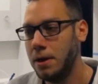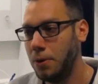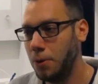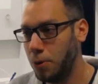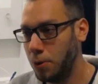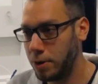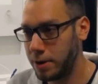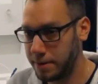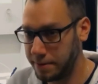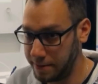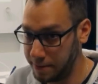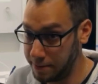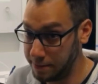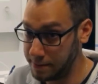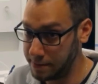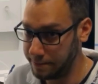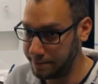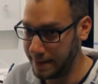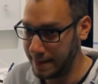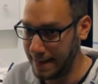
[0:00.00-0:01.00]
or the
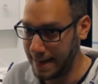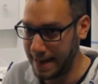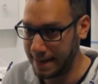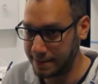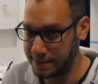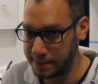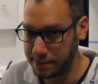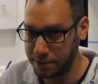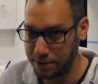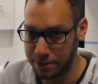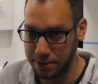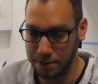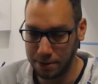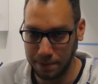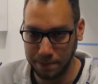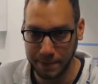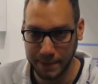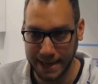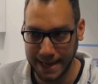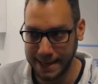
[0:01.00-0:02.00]
use of any
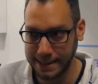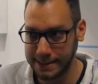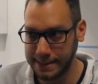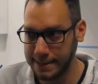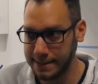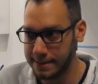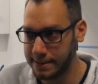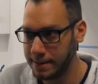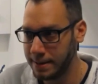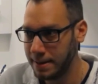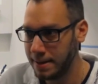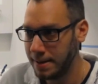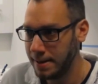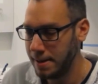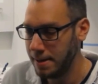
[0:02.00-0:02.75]
external gases,